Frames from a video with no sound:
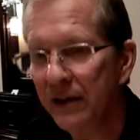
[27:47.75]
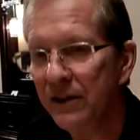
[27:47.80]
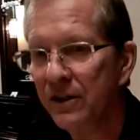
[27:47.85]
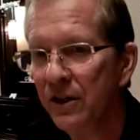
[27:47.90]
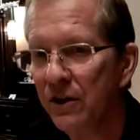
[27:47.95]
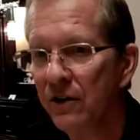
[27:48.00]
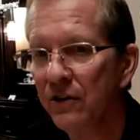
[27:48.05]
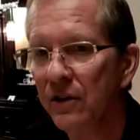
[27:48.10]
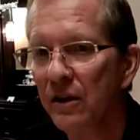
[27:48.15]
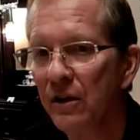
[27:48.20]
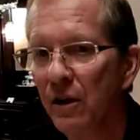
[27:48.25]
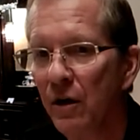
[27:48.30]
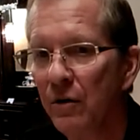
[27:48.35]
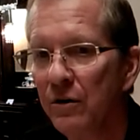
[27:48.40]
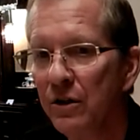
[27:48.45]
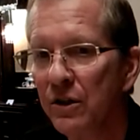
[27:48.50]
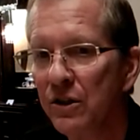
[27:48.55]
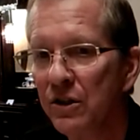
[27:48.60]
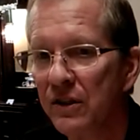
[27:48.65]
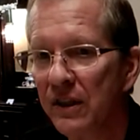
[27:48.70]
Until the
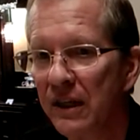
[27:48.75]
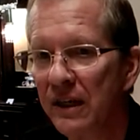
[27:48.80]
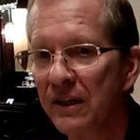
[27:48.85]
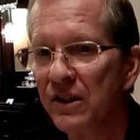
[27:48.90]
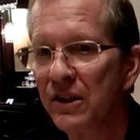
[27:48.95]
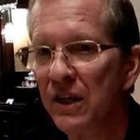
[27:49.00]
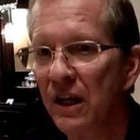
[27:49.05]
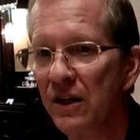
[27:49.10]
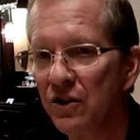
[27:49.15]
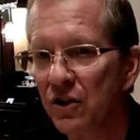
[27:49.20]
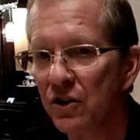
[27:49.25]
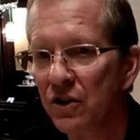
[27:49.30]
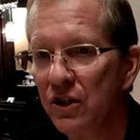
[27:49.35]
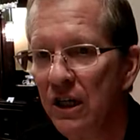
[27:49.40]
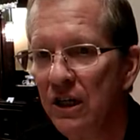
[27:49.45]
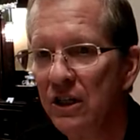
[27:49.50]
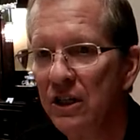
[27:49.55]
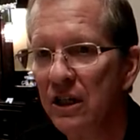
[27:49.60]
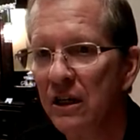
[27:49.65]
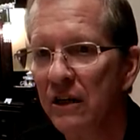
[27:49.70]
Lotus, the essential
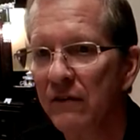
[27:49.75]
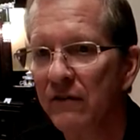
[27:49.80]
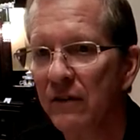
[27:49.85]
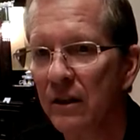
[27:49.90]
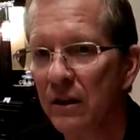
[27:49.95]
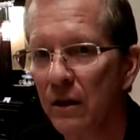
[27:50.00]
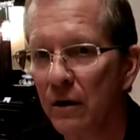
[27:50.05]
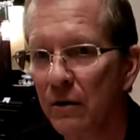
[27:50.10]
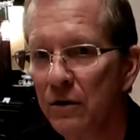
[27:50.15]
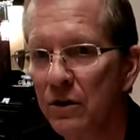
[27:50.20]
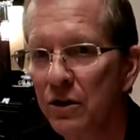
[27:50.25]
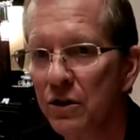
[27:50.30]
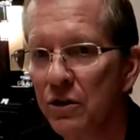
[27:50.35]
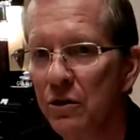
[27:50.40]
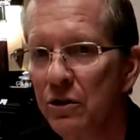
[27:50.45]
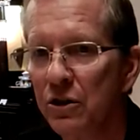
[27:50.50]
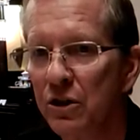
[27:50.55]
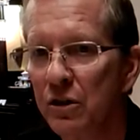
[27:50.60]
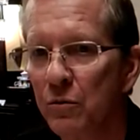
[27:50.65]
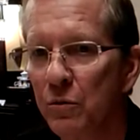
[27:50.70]
teaching of the Lotus
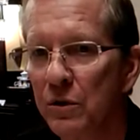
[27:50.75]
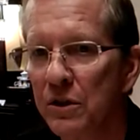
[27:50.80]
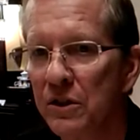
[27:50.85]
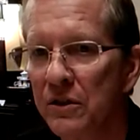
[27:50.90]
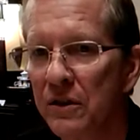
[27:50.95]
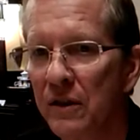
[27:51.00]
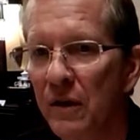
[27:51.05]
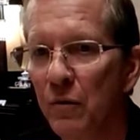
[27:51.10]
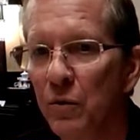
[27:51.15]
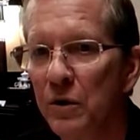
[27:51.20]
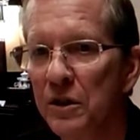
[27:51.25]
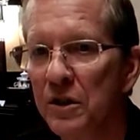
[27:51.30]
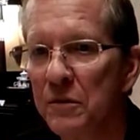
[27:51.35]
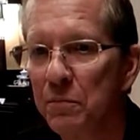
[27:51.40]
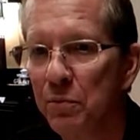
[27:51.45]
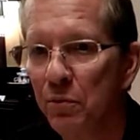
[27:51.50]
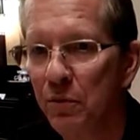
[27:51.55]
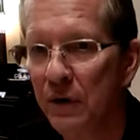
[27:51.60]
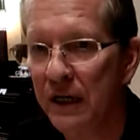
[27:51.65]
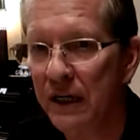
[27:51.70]
Sutra was, was
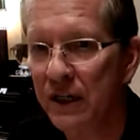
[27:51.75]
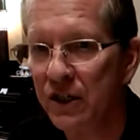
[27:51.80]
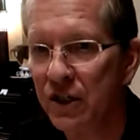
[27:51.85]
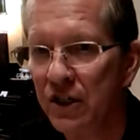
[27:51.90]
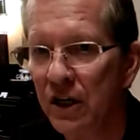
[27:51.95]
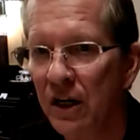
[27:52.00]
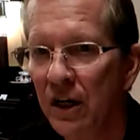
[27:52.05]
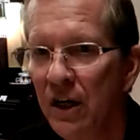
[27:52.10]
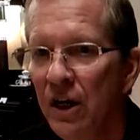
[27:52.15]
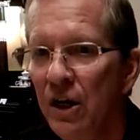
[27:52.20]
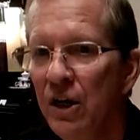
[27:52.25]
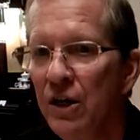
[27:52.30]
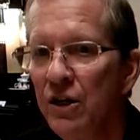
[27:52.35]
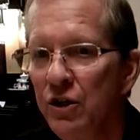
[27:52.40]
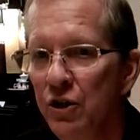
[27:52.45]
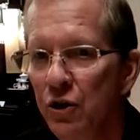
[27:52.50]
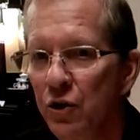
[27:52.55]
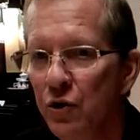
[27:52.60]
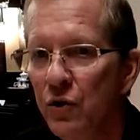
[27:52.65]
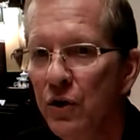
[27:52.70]
preached,
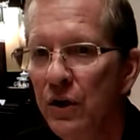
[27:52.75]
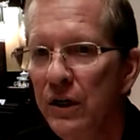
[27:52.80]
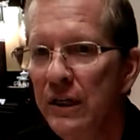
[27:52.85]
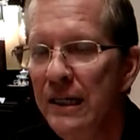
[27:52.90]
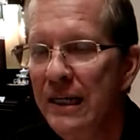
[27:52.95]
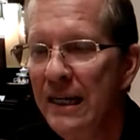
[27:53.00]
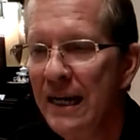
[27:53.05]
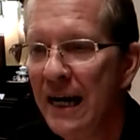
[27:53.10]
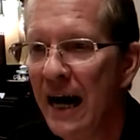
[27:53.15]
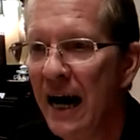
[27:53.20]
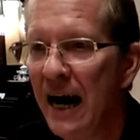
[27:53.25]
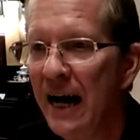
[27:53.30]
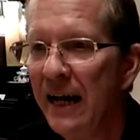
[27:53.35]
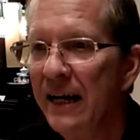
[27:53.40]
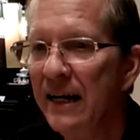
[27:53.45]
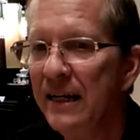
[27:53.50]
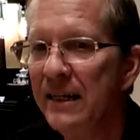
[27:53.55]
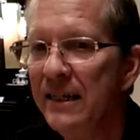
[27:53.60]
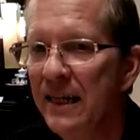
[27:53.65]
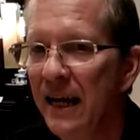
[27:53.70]
you could not
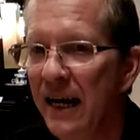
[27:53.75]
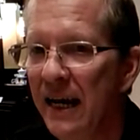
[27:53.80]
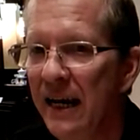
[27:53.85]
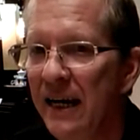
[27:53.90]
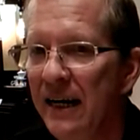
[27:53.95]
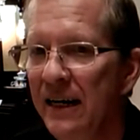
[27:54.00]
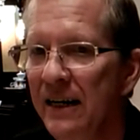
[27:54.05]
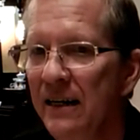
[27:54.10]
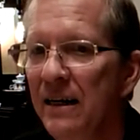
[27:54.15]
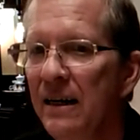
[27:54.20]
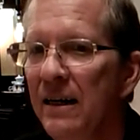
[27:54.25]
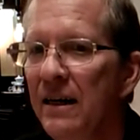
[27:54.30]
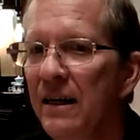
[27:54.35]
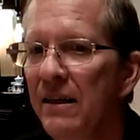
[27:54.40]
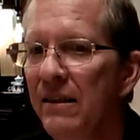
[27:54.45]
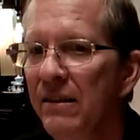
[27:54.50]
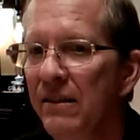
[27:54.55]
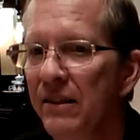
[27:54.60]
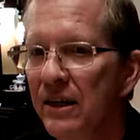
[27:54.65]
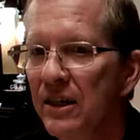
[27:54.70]
attain
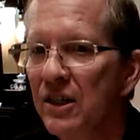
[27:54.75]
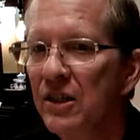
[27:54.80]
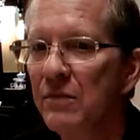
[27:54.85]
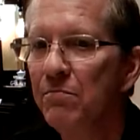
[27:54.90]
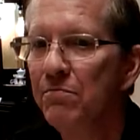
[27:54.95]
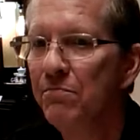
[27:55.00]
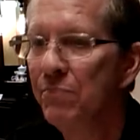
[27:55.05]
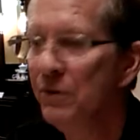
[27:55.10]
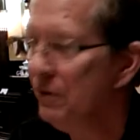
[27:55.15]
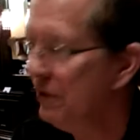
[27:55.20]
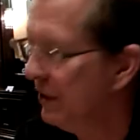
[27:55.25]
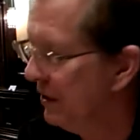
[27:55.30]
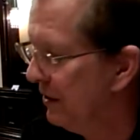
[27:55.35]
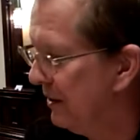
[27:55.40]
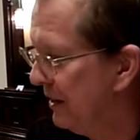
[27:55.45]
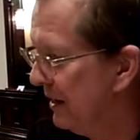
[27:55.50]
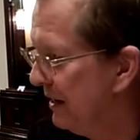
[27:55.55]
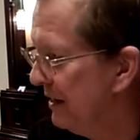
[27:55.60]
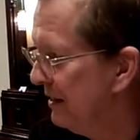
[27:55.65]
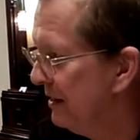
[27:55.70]
this
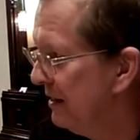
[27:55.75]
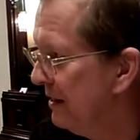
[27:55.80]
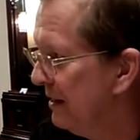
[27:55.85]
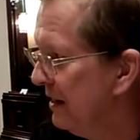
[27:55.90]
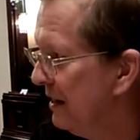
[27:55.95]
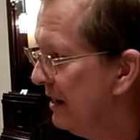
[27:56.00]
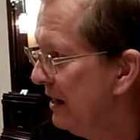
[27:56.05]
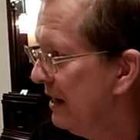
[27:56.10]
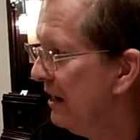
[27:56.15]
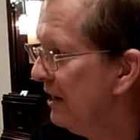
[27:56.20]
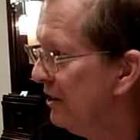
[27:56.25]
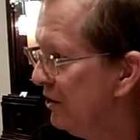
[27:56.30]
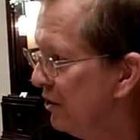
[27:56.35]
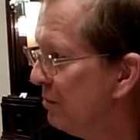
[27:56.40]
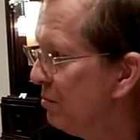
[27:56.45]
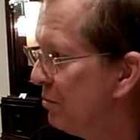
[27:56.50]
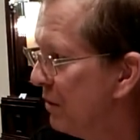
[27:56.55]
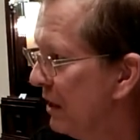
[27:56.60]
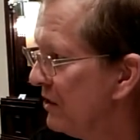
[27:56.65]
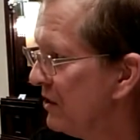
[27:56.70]
Buddhahood in
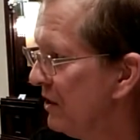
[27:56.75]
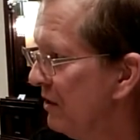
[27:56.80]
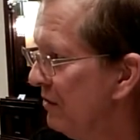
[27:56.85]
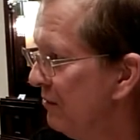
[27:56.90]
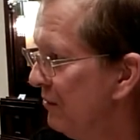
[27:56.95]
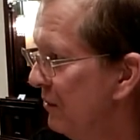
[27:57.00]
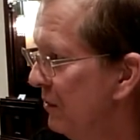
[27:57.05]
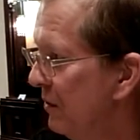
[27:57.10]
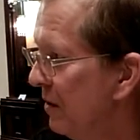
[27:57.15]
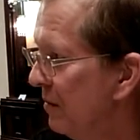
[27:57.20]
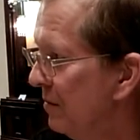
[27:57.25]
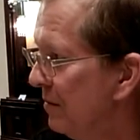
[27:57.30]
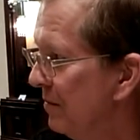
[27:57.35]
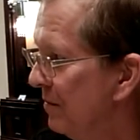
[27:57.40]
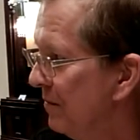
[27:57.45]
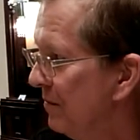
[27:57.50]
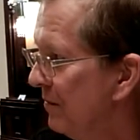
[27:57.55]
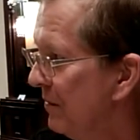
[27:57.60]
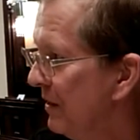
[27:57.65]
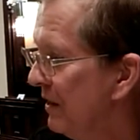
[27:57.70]
your present form.
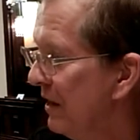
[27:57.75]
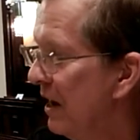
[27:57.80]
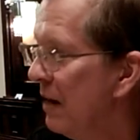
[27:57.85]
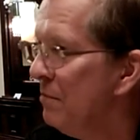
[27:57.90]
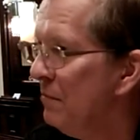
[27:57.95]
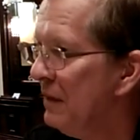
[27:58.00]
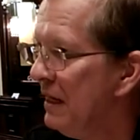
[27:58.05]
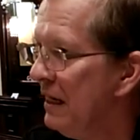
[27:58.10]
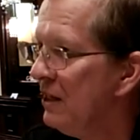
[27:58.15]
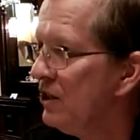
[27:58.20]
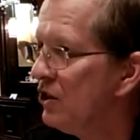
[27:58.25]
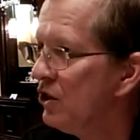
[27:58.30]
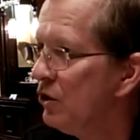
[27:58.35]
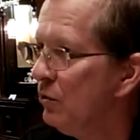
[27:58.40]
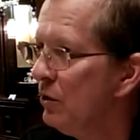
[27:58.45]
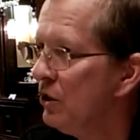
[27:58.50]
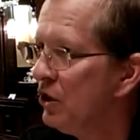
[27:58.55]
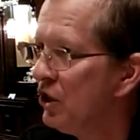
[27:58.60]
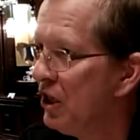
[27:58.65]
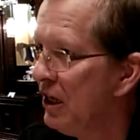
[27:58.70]
A means
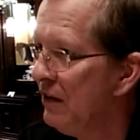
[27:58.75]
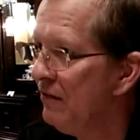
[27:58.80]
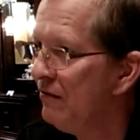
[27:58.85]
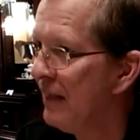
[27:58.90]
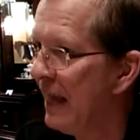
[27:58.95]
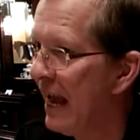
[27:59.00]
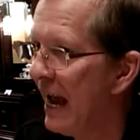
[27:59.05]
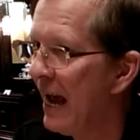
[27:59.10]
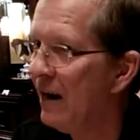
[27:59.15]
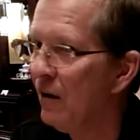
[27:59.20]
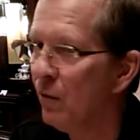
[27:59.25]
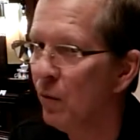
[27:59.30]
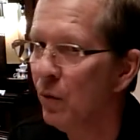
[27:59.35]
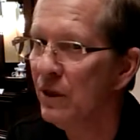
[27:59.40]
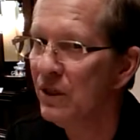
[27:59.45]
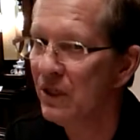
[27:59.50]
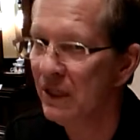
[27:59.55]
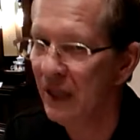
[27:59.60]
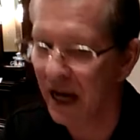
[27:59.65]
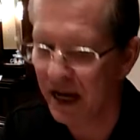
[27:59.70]
to achieve that
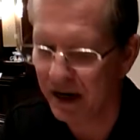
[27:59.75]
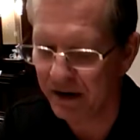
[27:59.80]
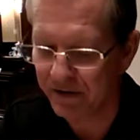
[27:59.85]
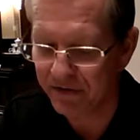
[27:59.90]
was not